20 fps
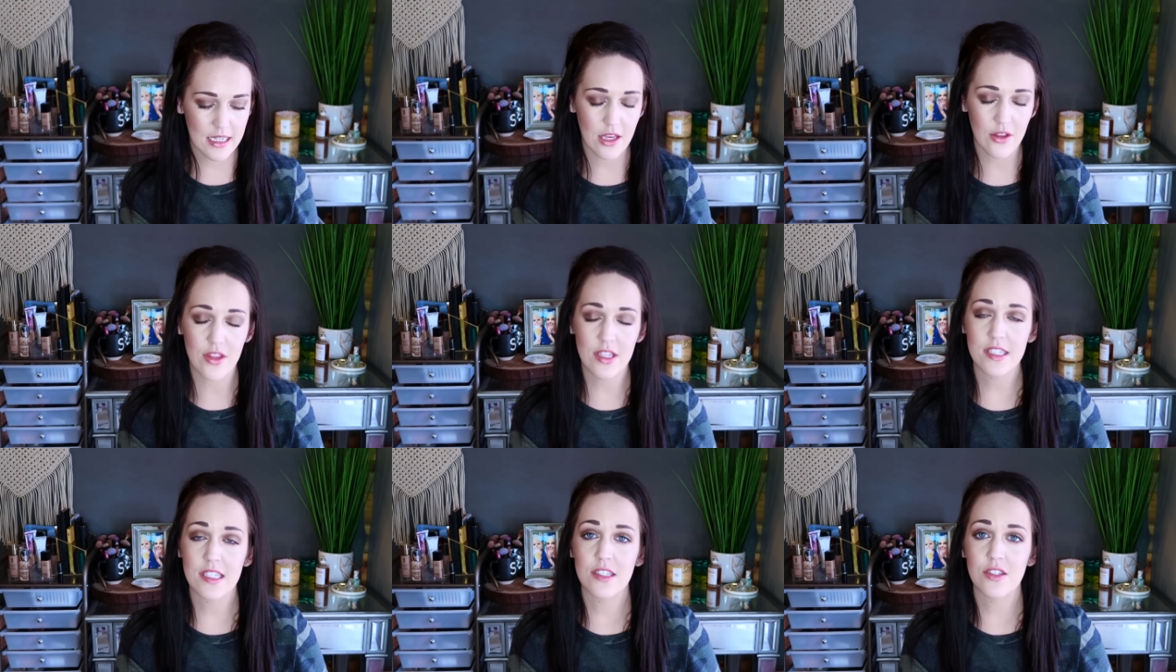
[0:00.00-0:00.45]

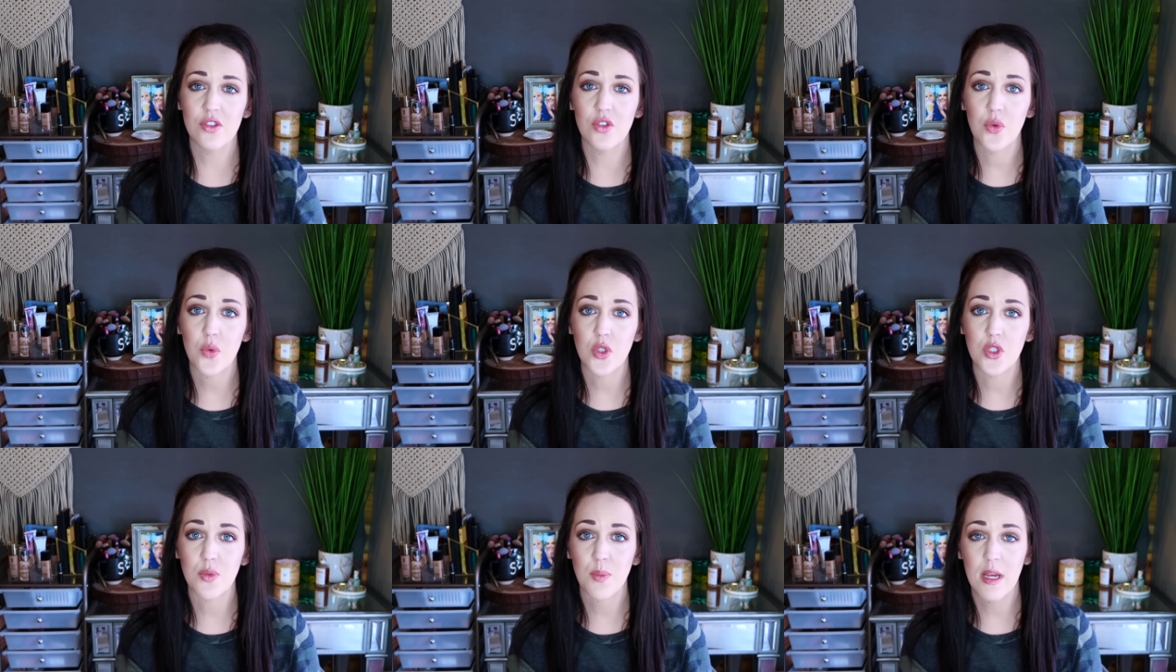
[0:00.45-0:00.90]
Now this is
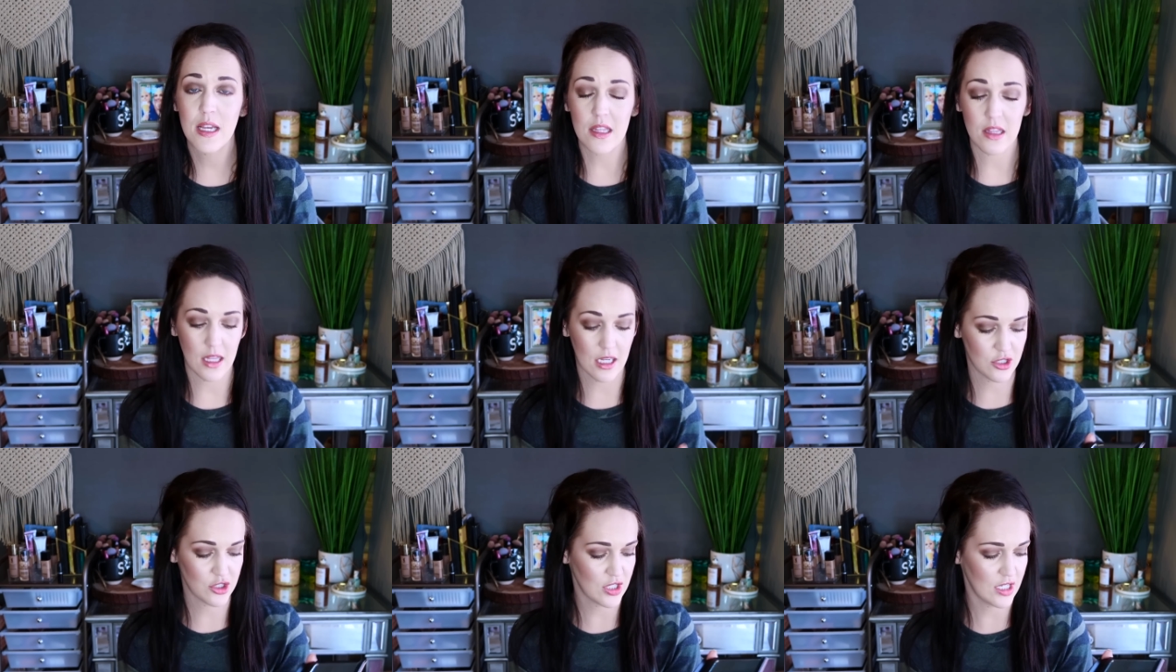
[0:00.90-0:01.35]
newer to my
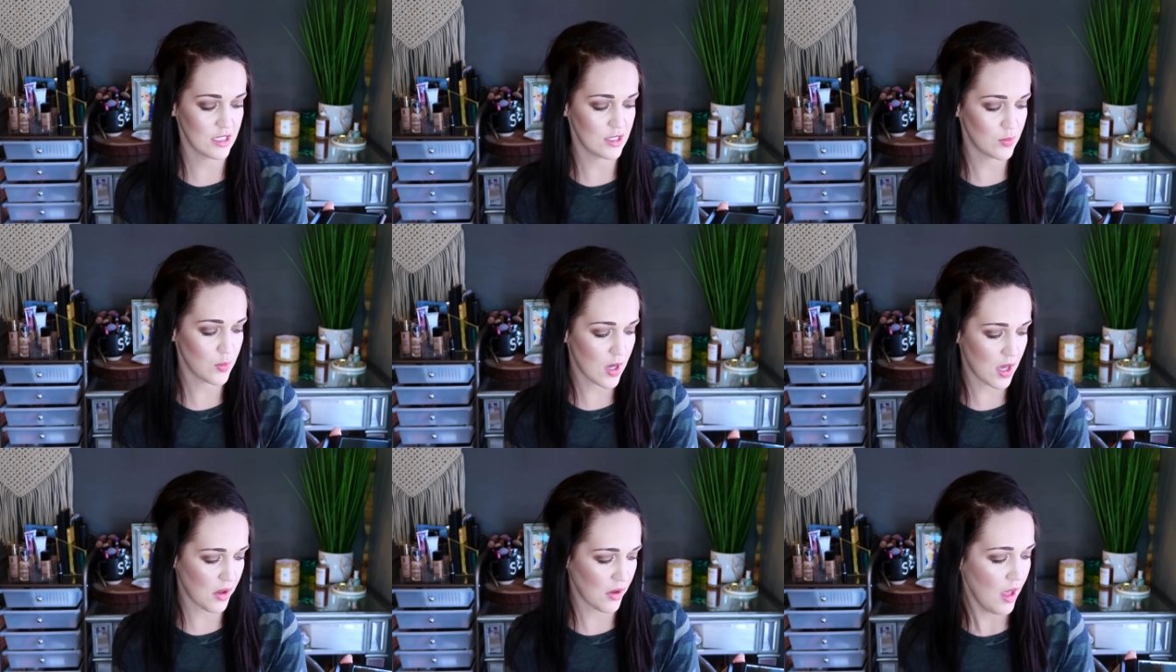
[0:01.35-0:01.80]
collection
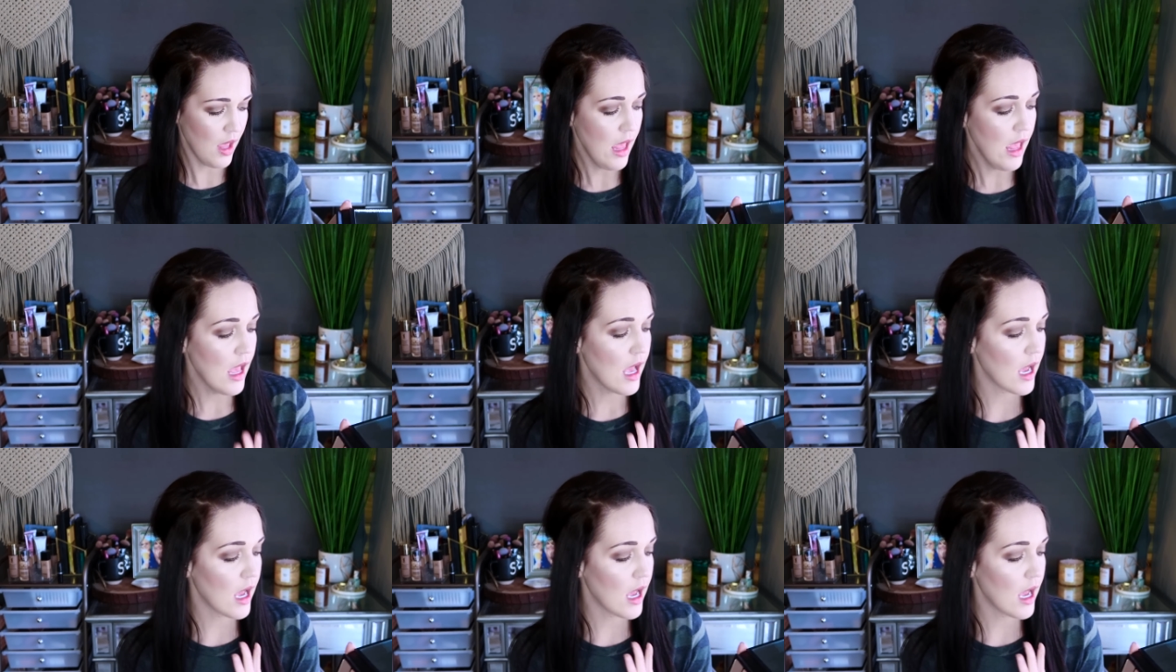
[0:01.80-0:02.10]
as well.